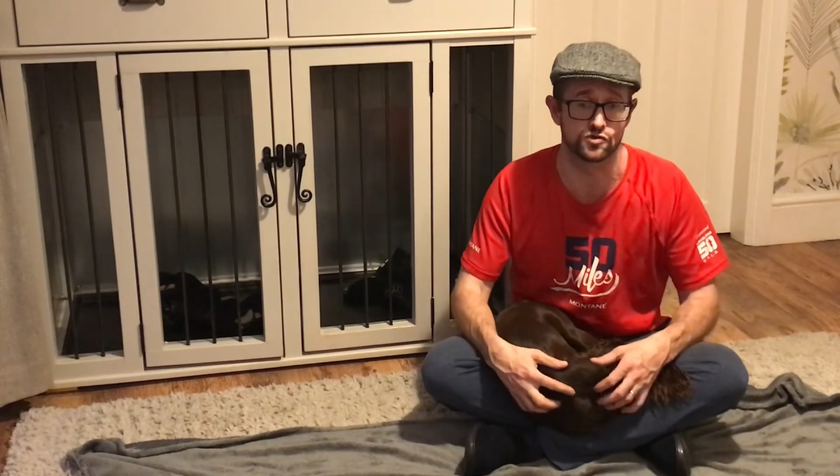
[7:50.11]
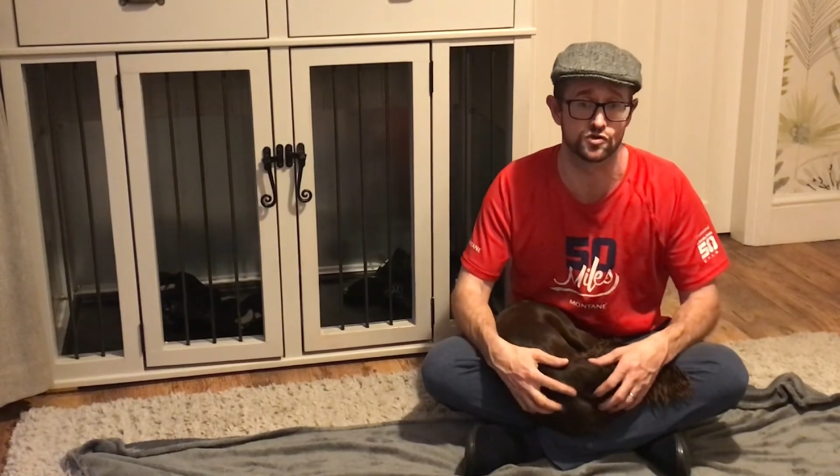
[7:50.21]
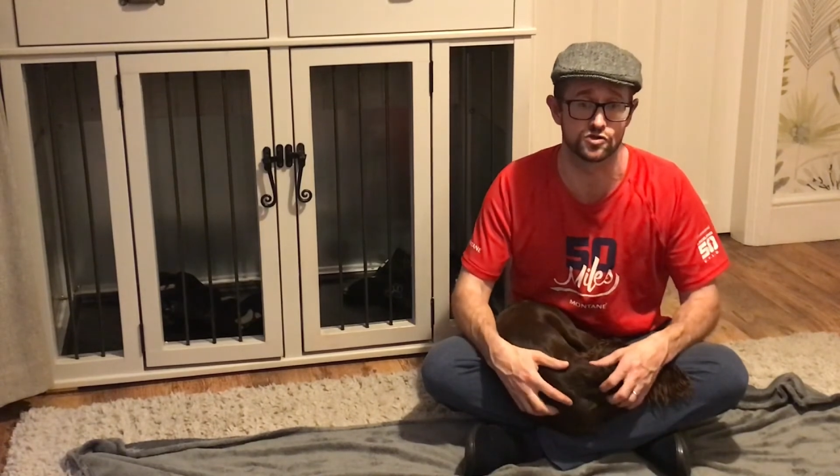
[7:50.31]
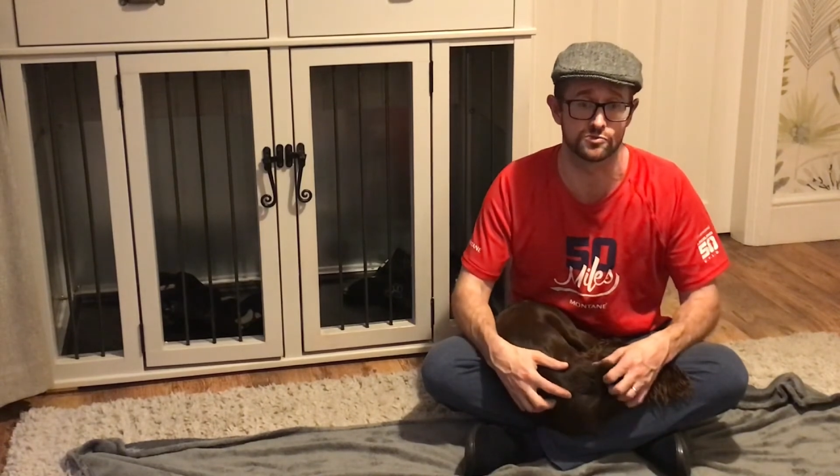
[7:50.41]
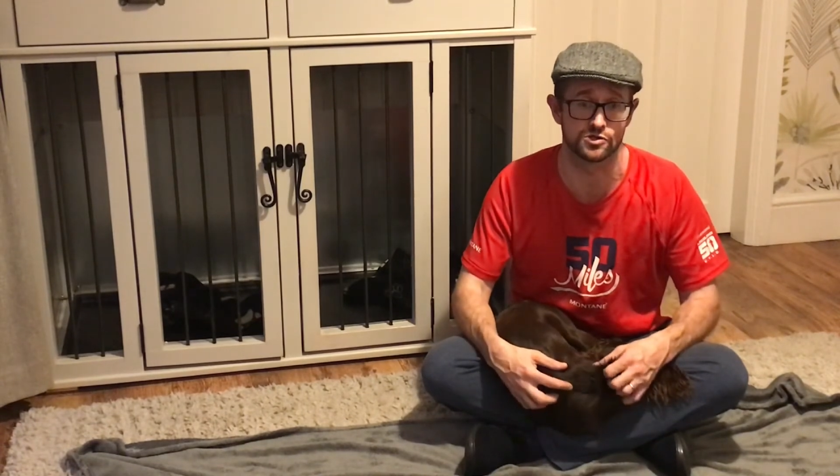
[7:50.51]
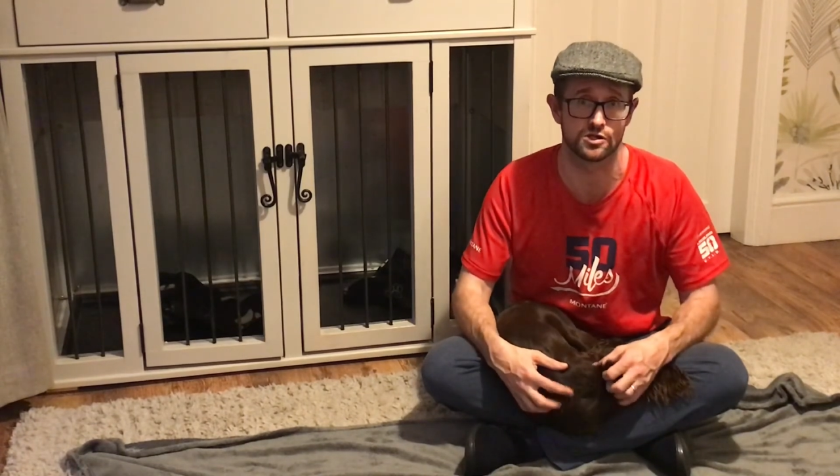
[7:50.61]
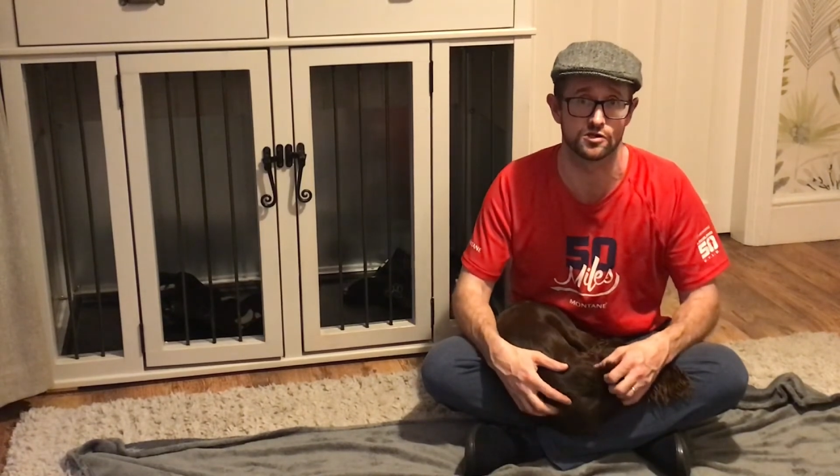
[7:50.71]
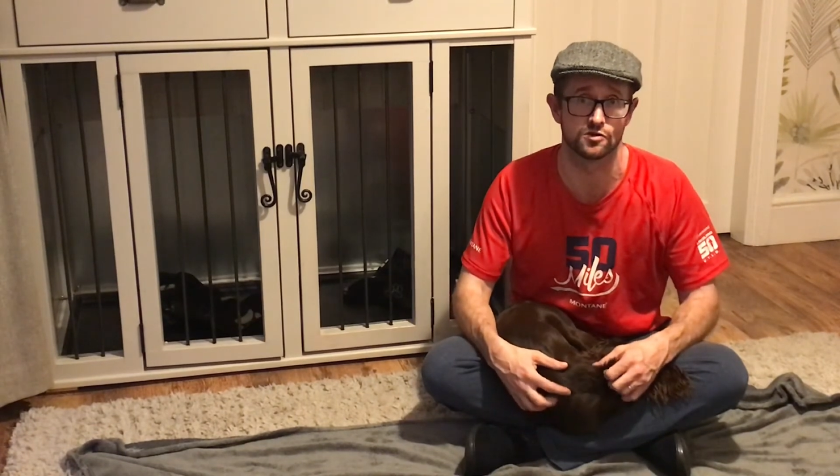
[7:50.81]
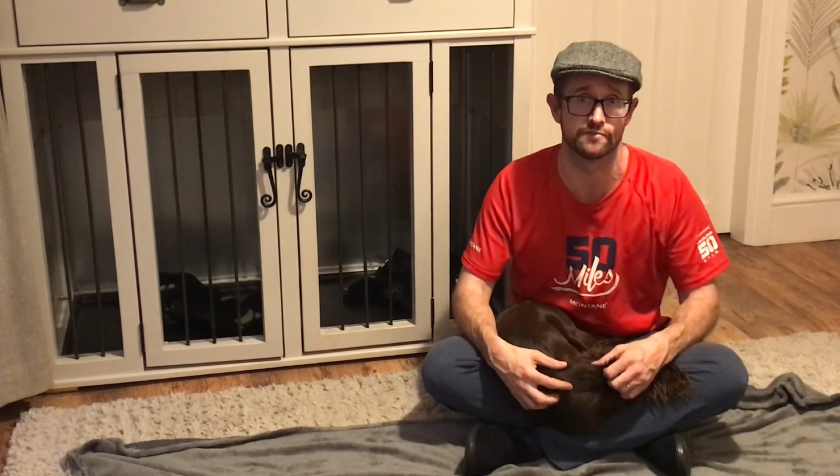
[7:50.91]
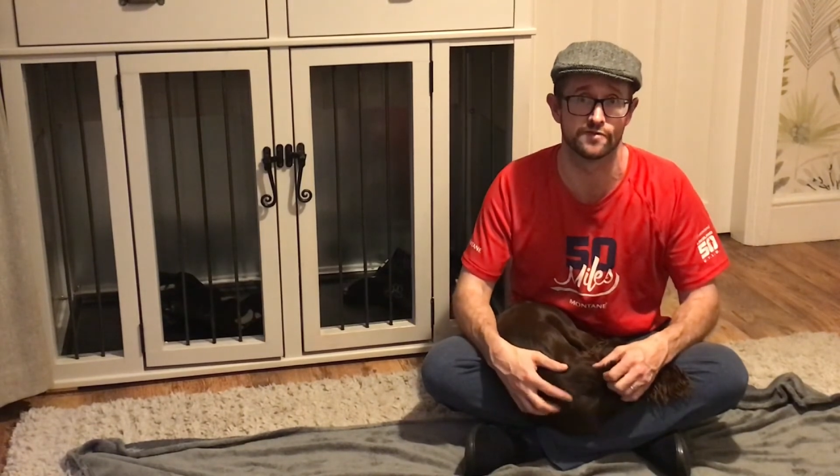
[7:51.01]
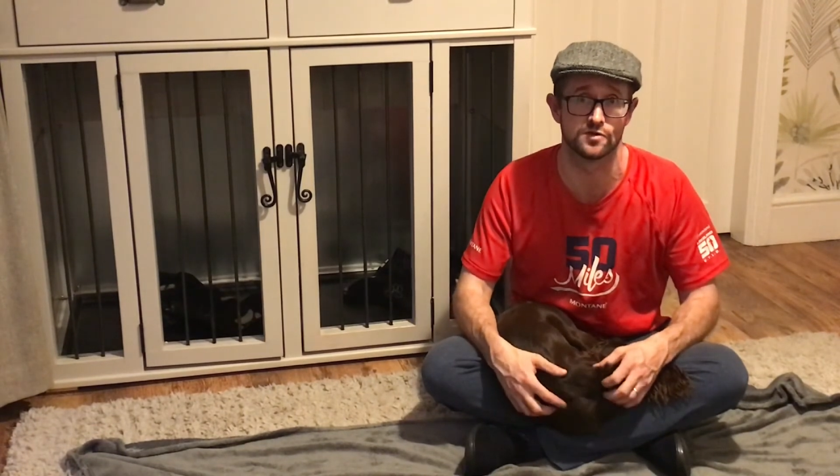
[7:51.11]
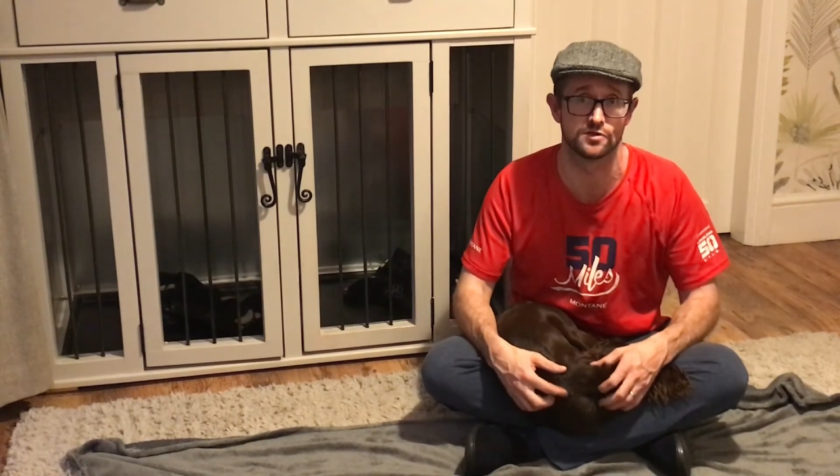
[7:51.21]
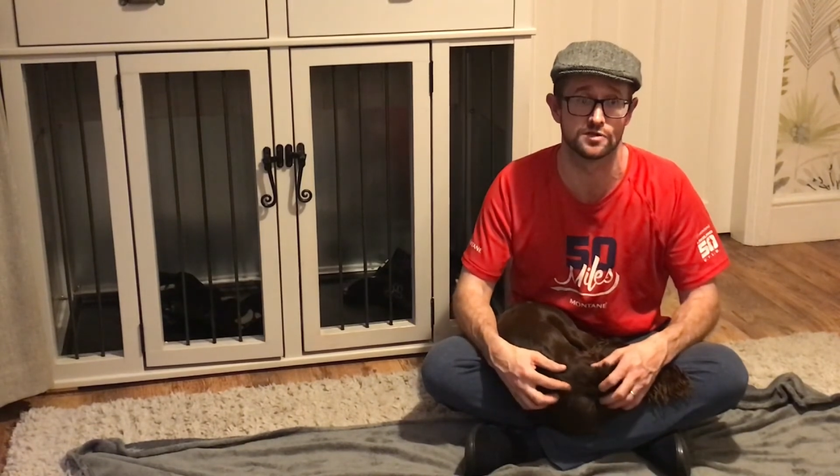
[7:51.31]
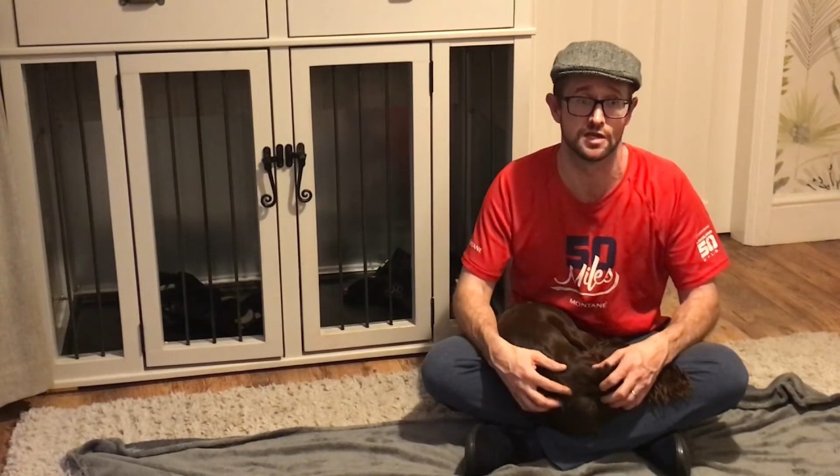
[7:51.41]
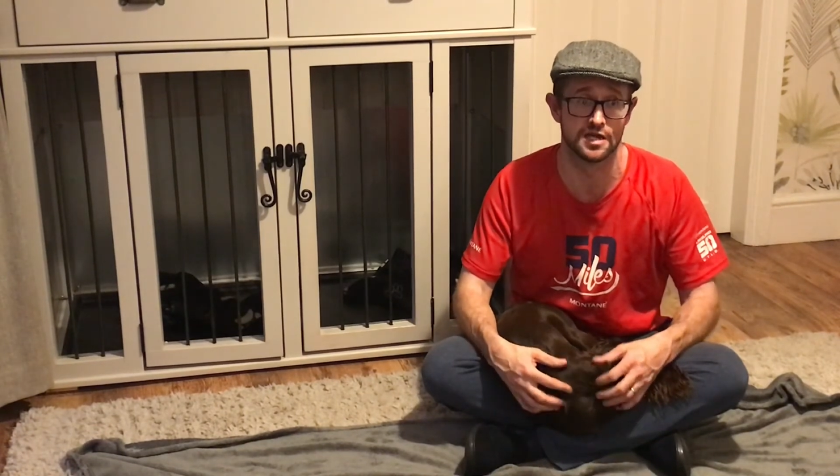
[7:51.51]
customers are going to come first.
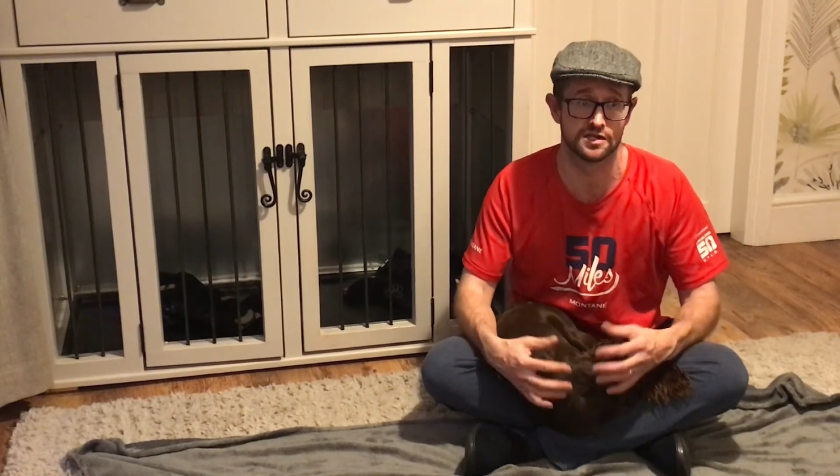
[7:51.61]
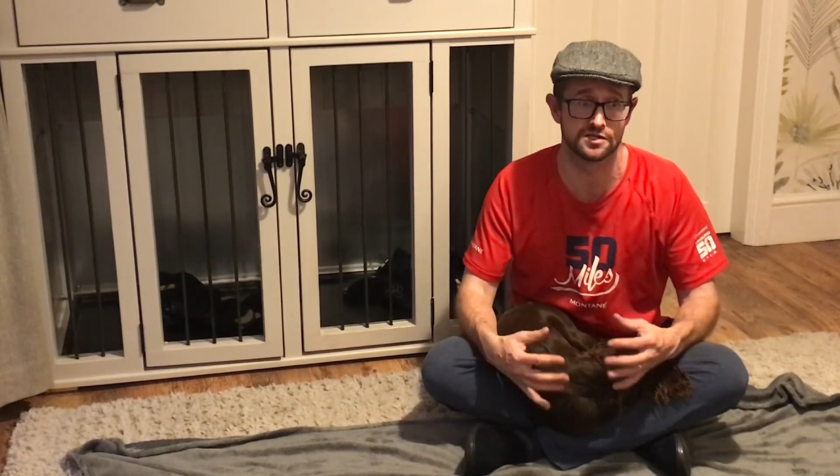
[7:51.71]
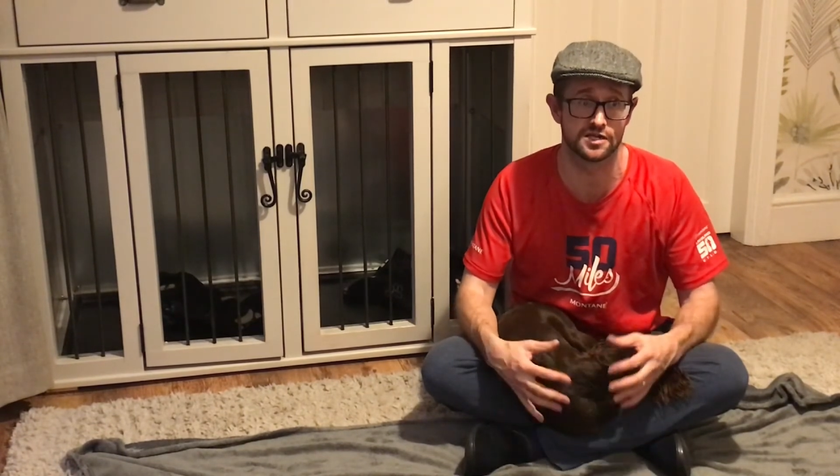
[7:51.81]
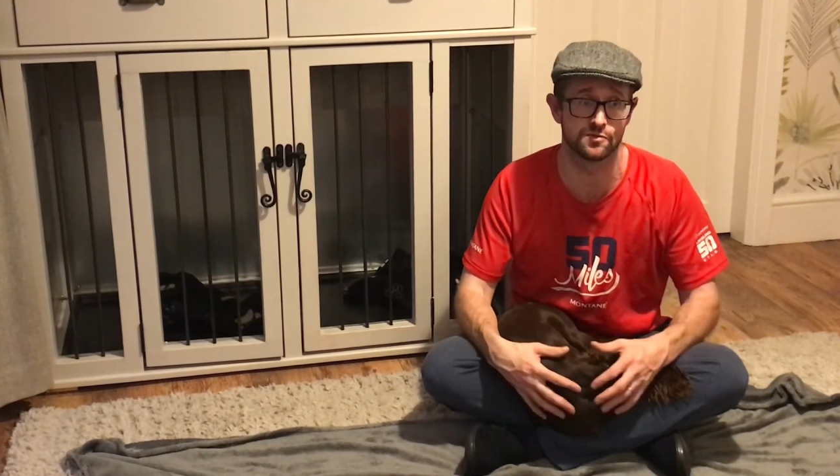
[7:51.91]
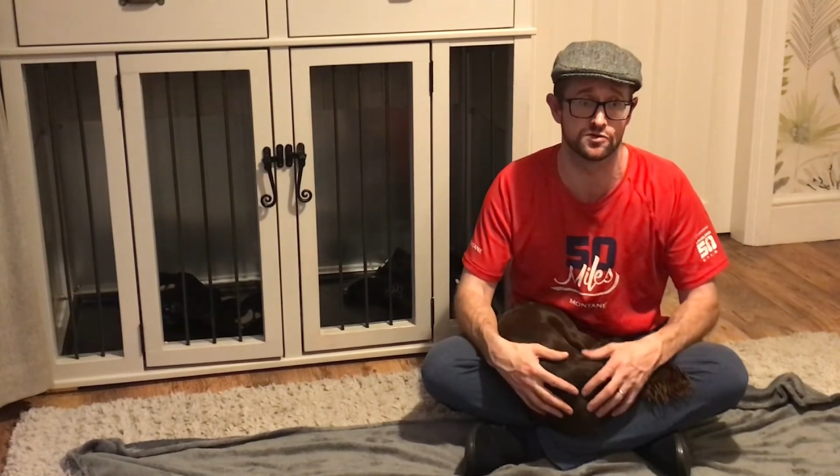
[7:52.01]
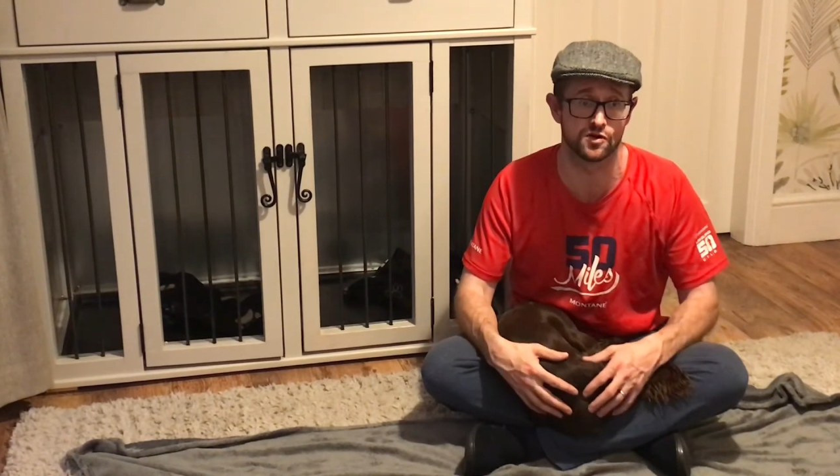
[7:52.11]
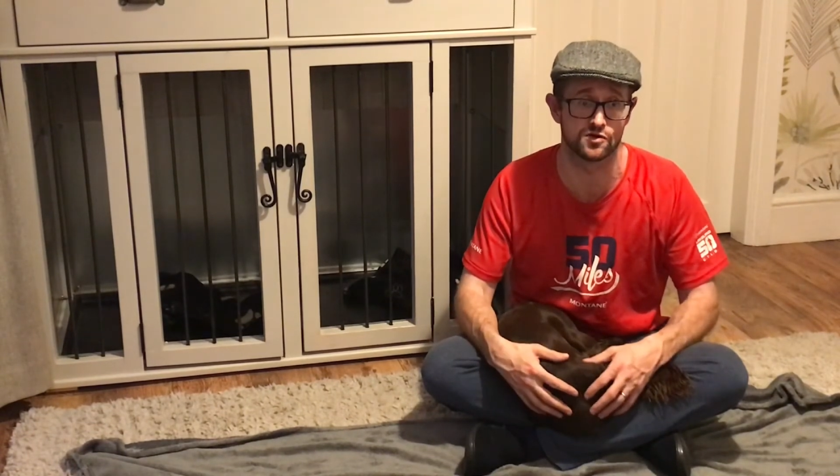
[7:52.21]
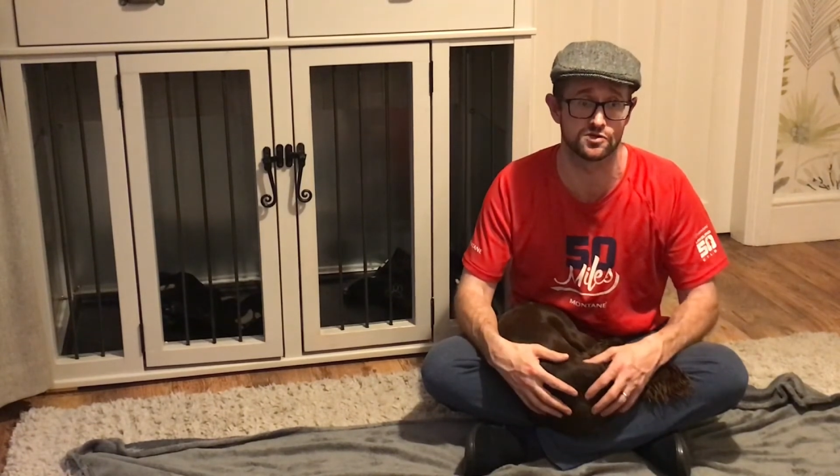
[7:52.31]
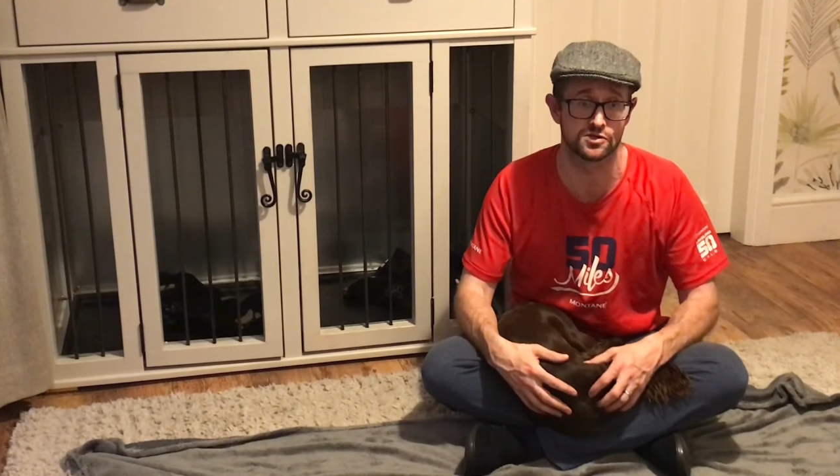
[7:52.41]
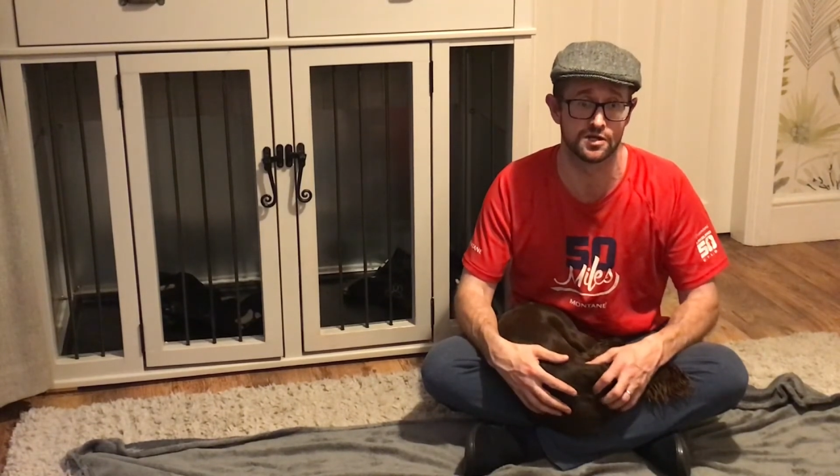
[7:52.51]
It's the same with dogs.